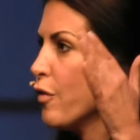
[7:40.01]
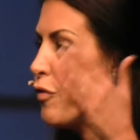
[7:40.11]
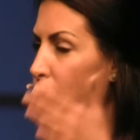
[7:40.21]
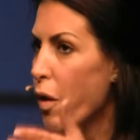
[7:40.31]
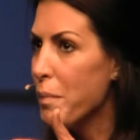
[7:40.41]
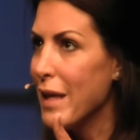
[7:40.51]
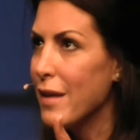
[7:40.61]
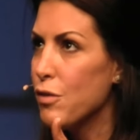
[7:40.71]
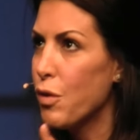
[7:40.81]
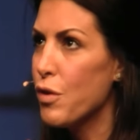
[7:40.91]
$4
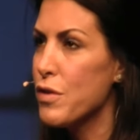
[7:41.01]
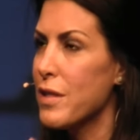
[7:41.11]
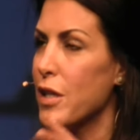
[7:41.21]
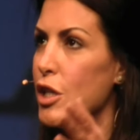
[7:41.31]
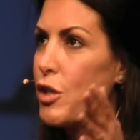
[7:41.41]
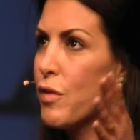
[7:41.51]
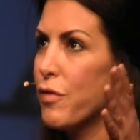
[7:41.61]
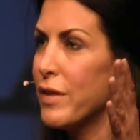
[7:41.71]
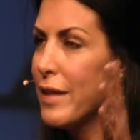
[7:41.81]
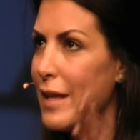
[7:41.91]
million a year for
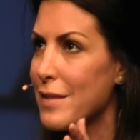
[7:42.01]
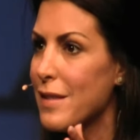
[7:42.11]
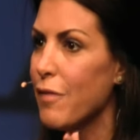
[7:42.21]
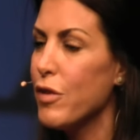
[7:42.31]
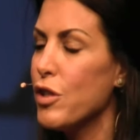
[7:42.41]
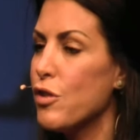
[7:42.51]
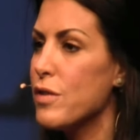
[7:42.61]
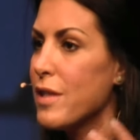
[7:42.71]
the next 7 years,